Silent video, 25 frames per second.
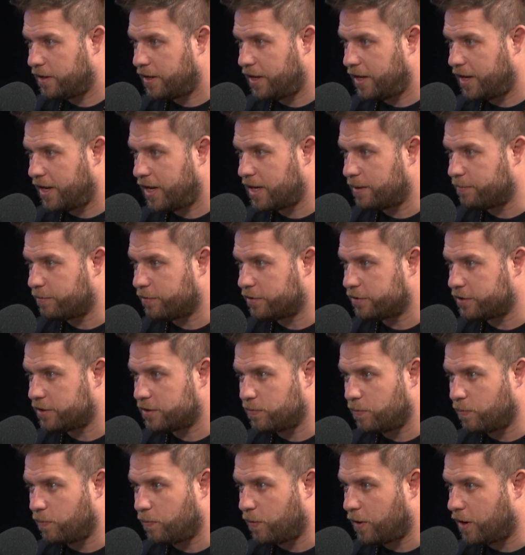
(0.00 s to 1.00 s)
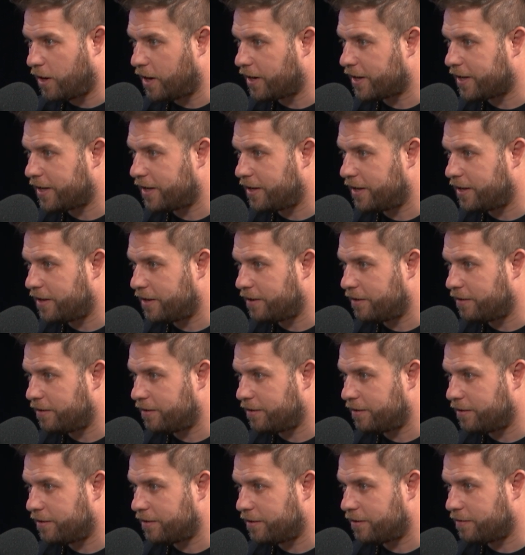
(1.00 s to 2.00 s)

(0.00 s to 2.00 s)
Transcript: animal just walking